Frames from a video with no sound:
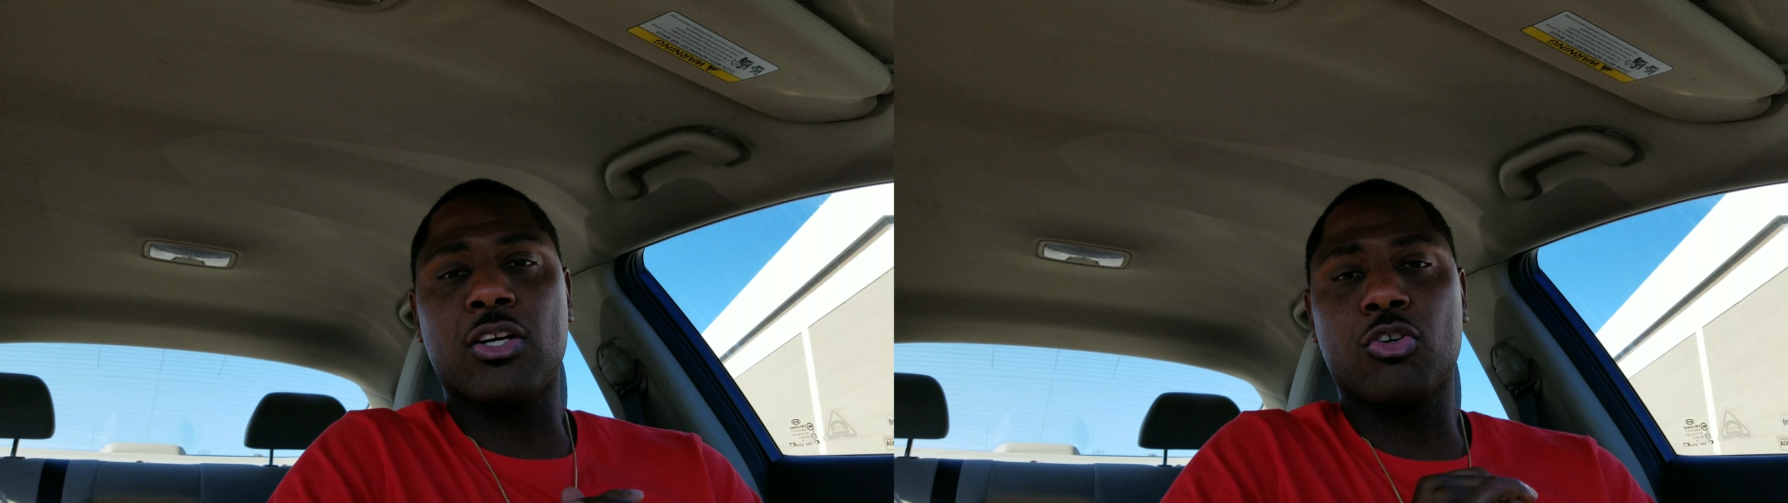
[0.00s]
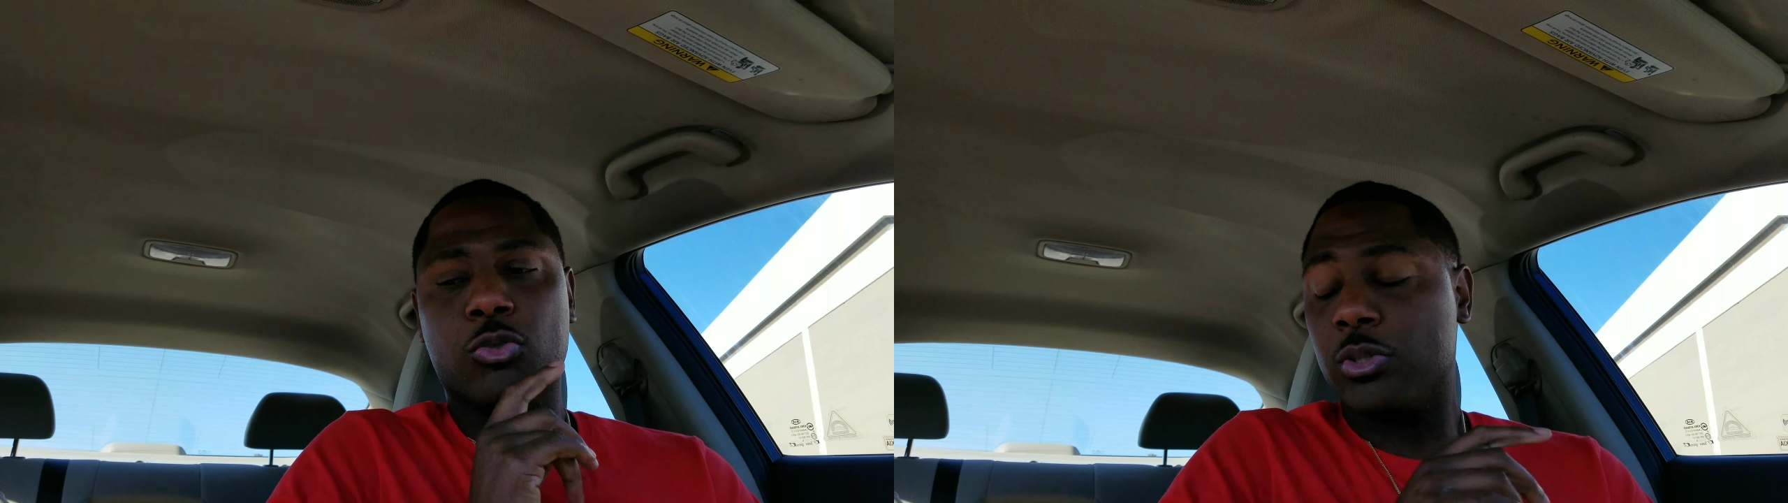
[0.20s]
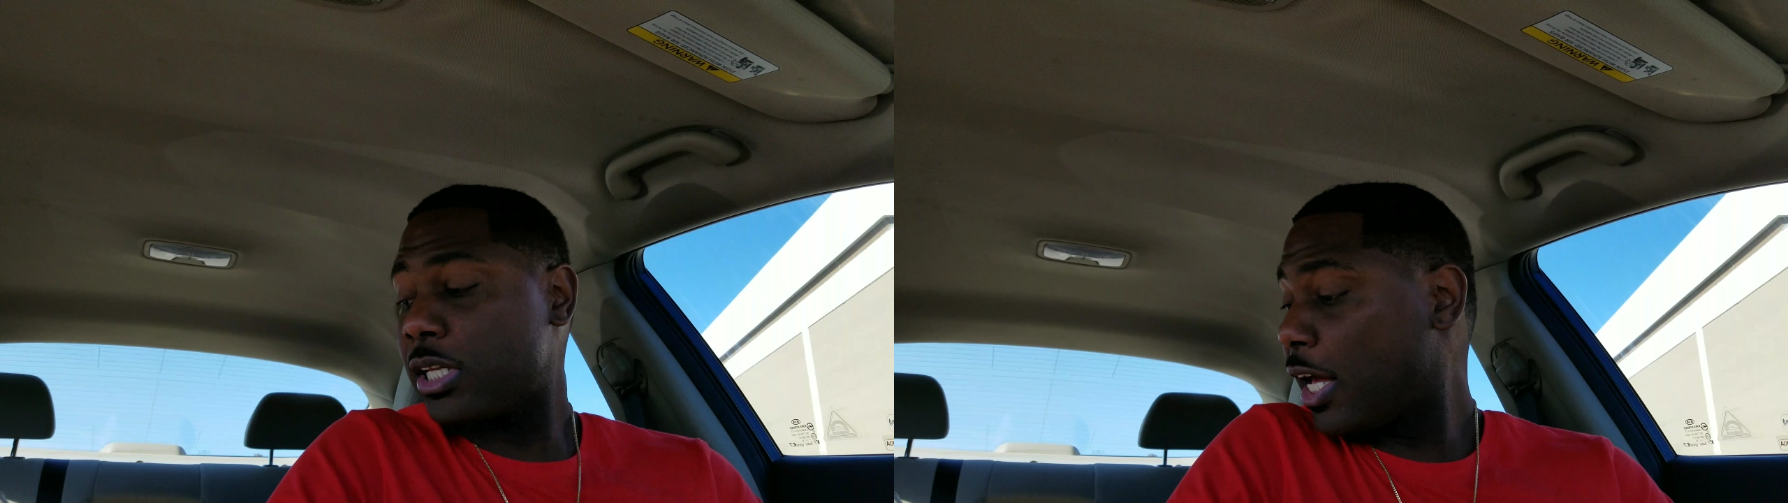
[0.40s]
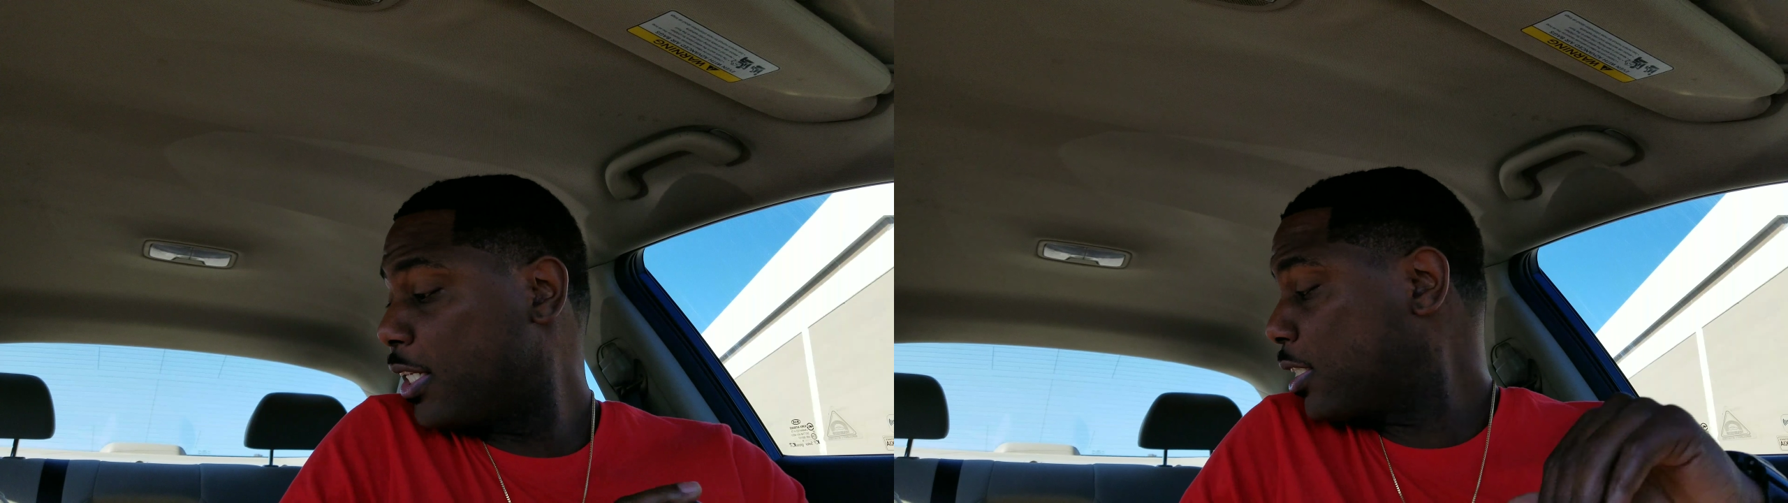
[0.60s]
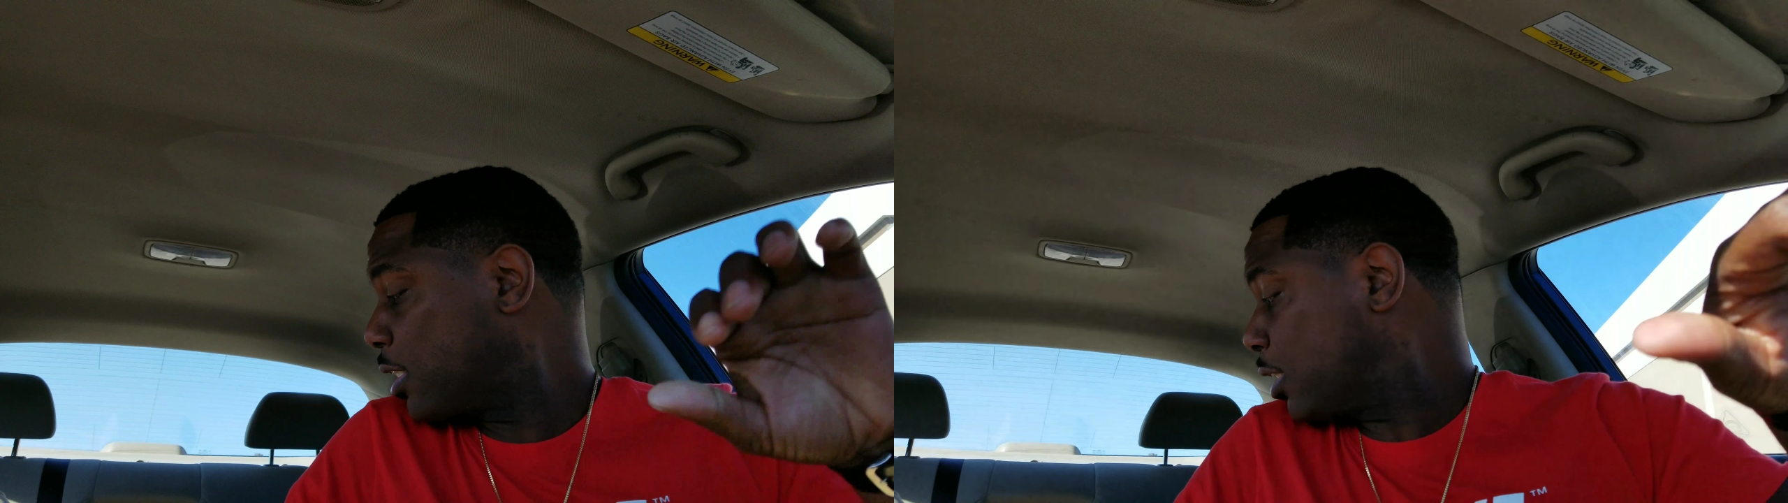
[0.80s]
Hold on one second. Hey,
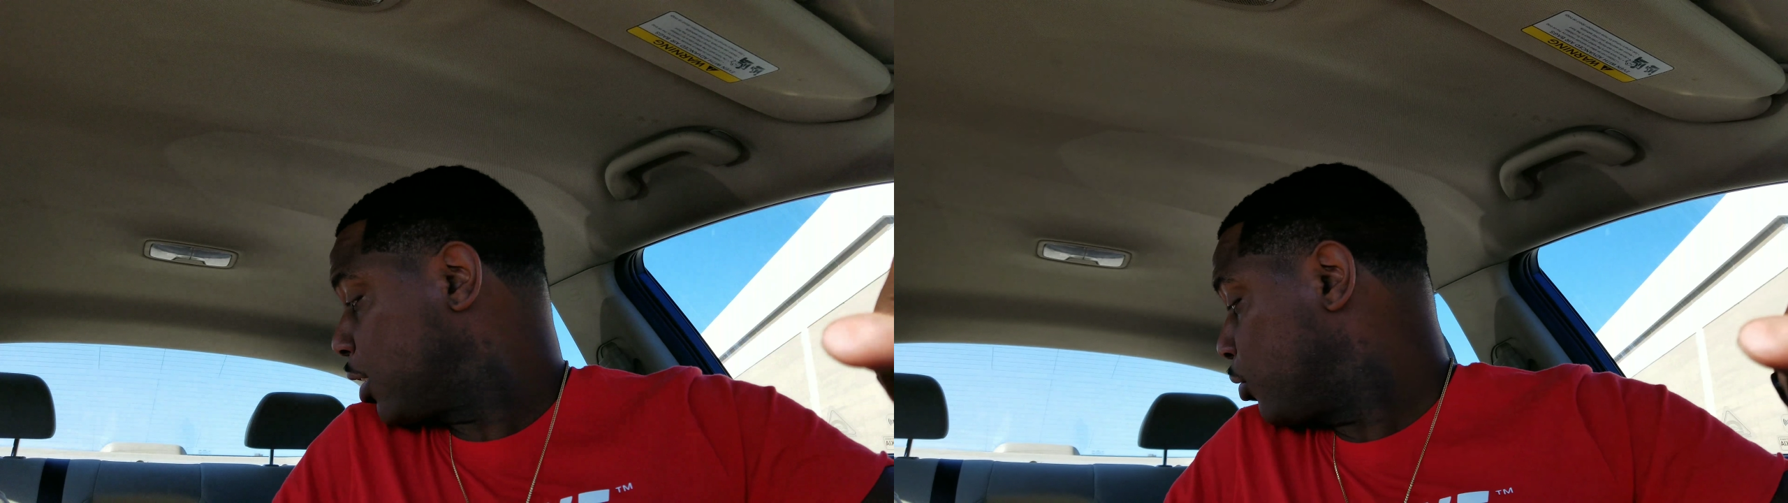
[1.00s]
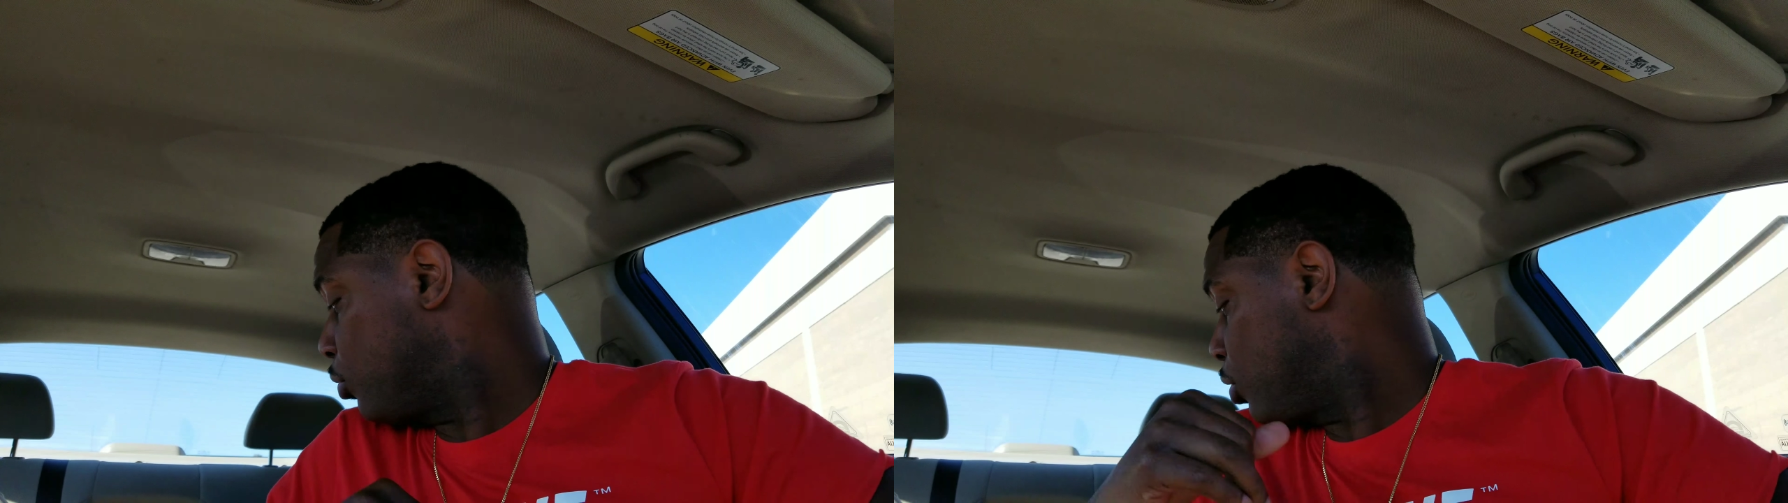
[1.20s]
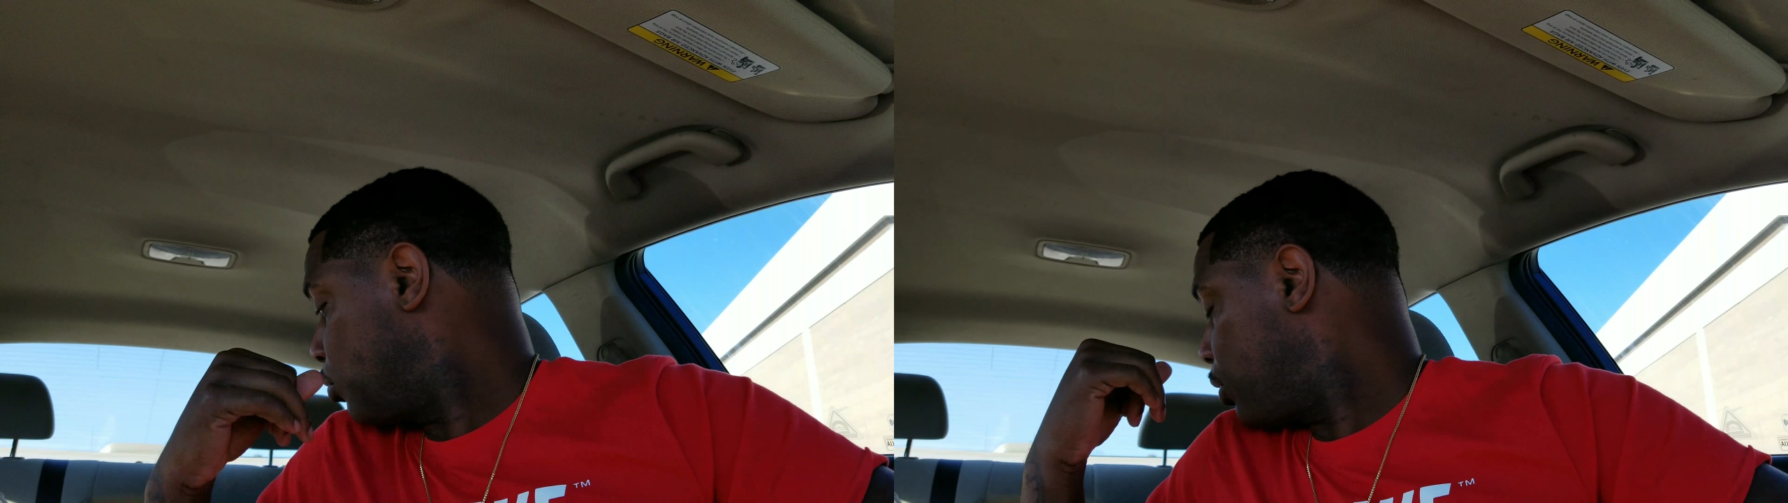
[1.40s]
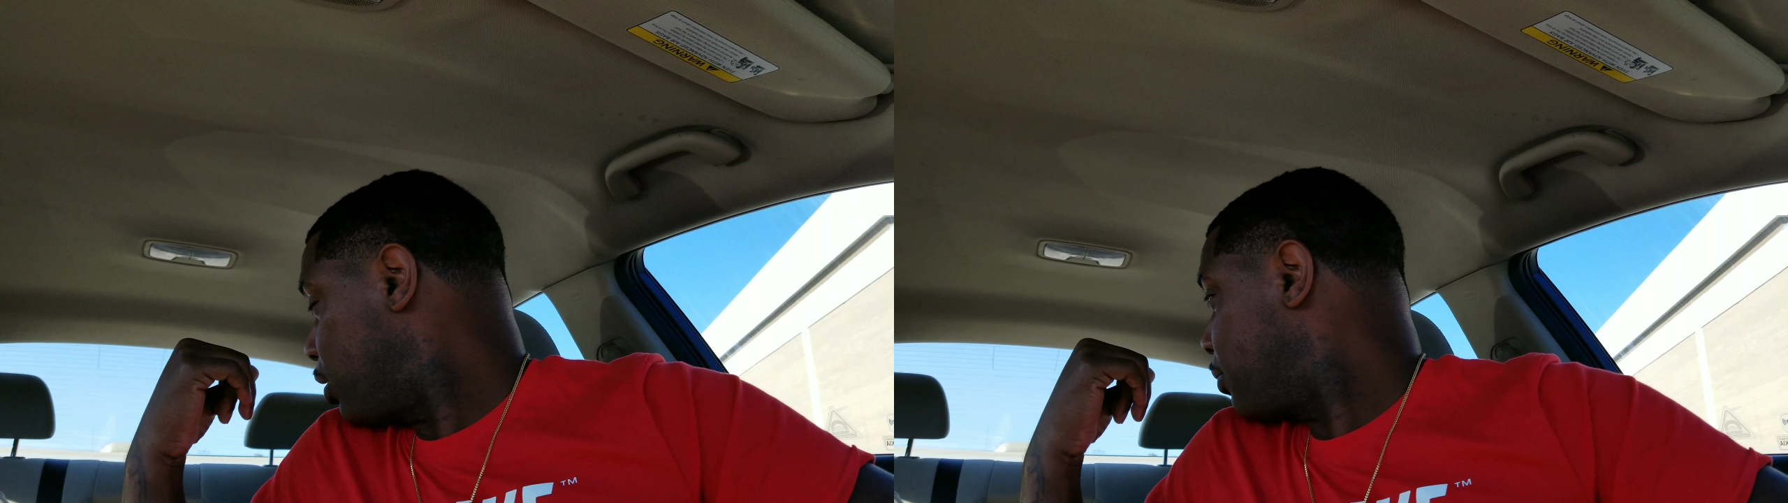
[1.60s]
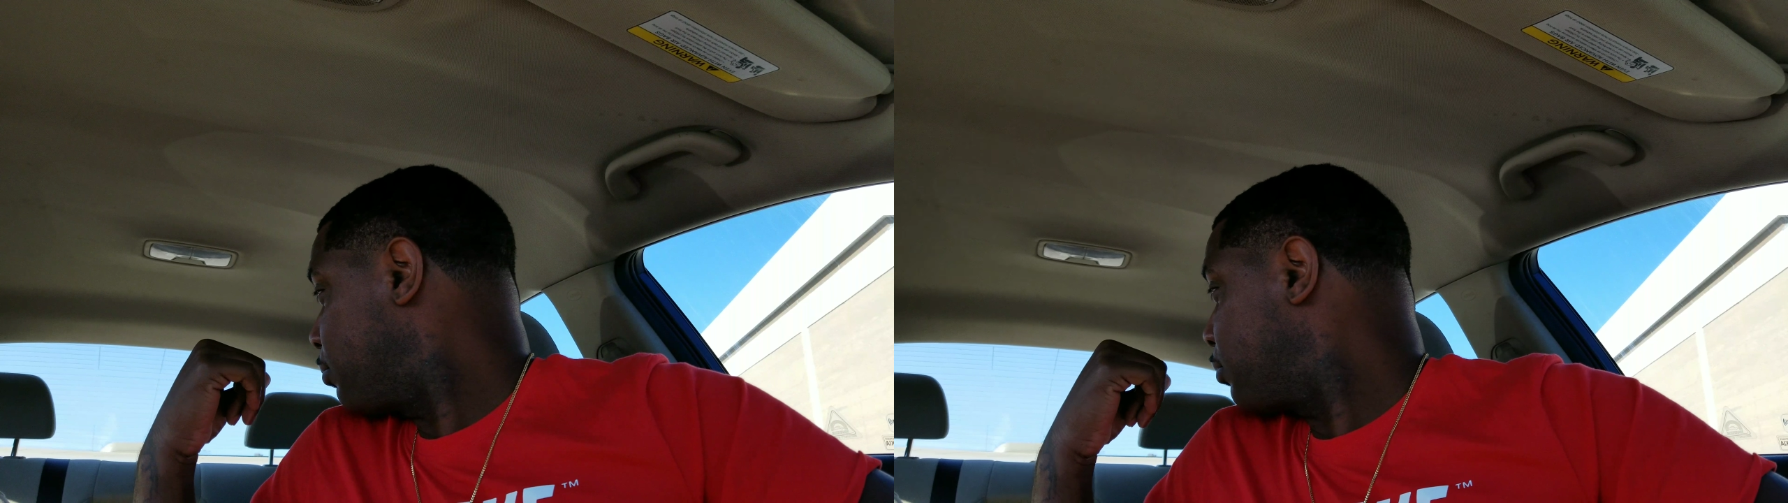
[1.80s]
son, can you go
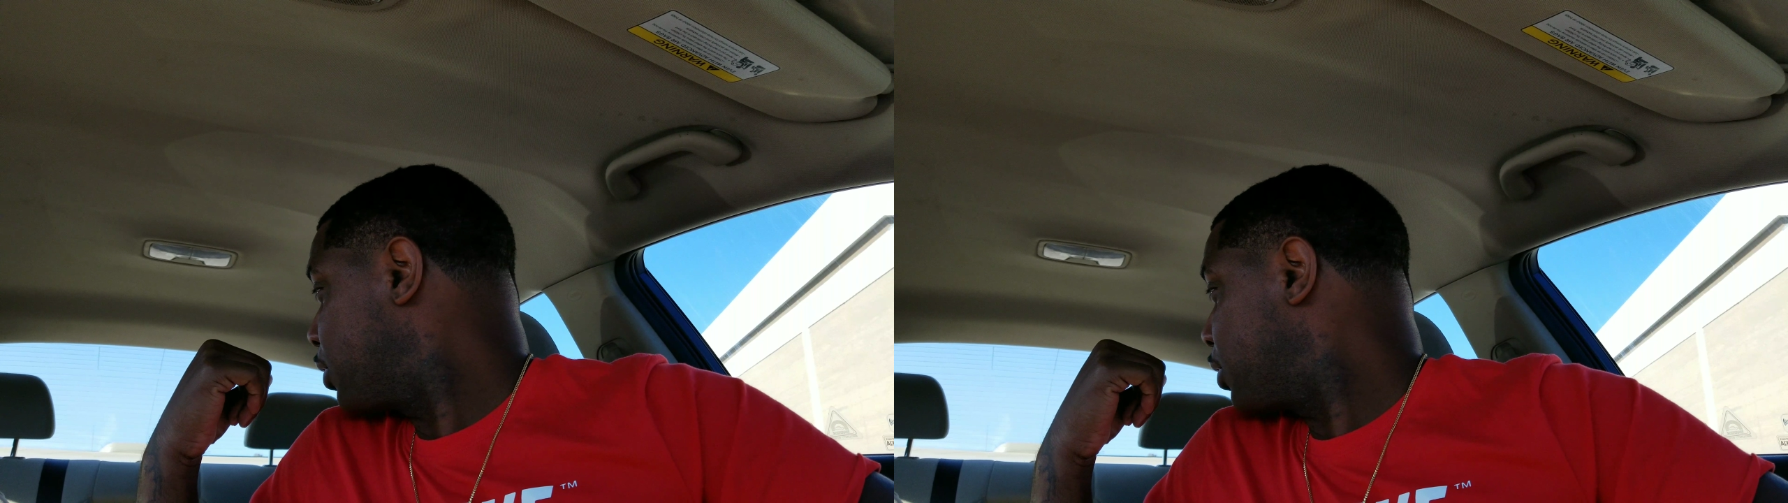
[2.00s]
um,